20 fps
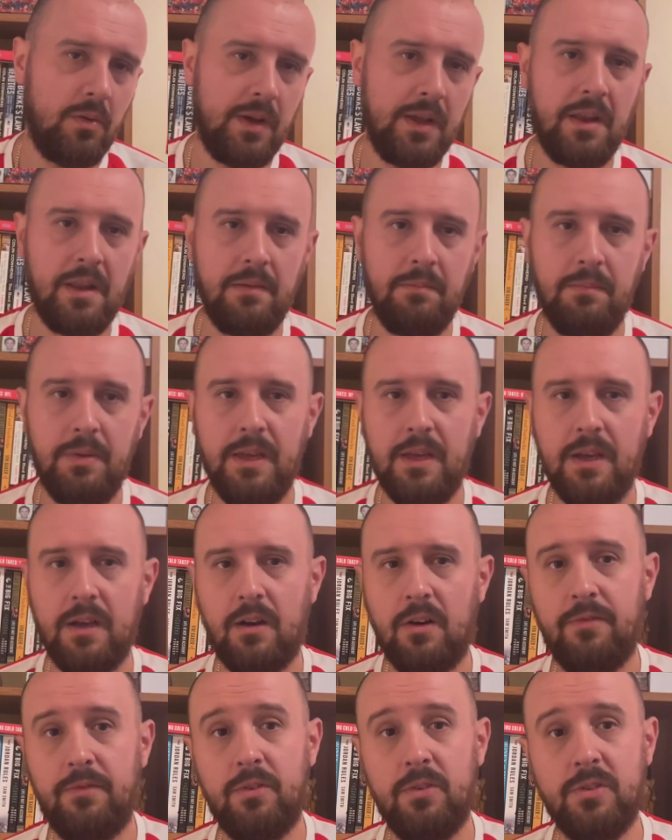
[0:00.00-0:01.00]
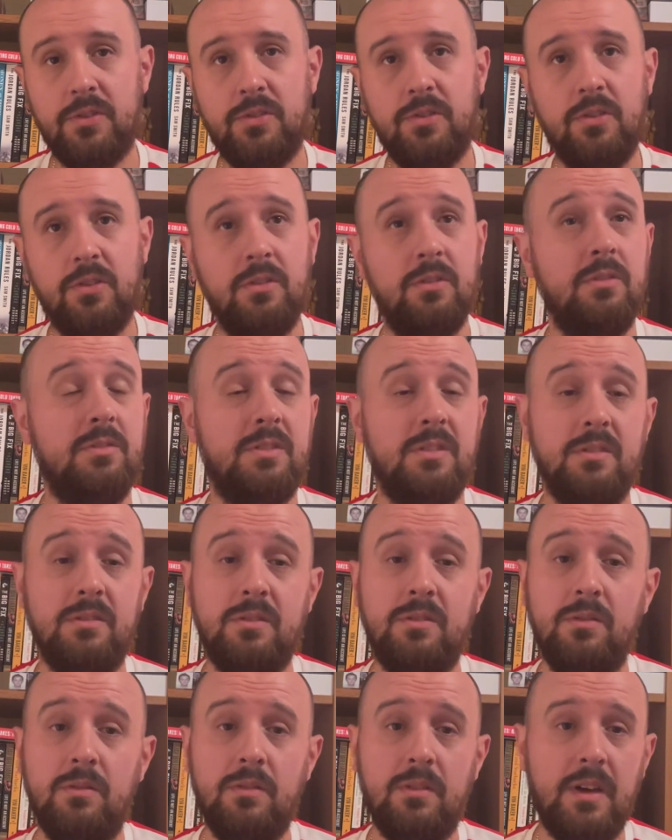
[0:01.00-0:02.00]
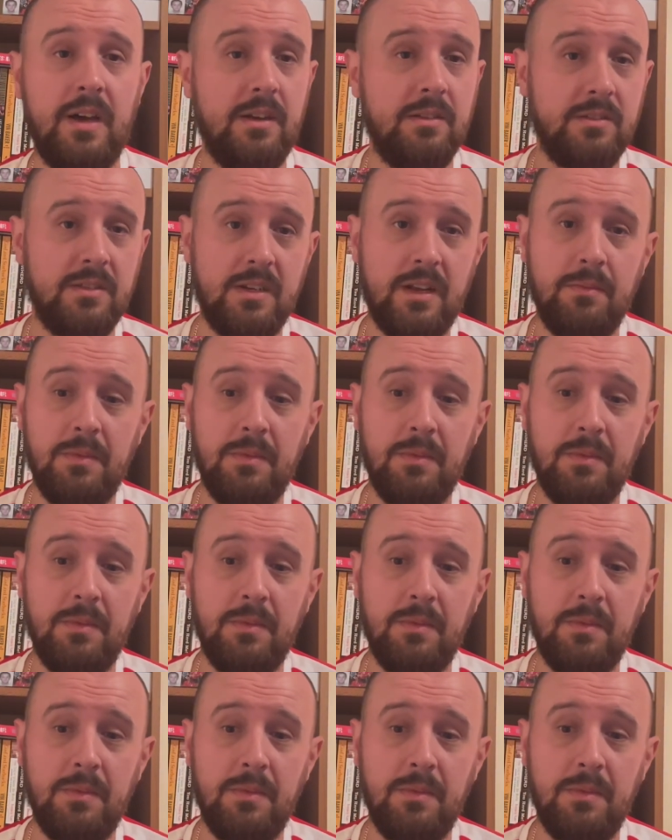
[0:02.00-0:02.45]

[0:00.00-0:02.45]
and be at our first Euro since 2000.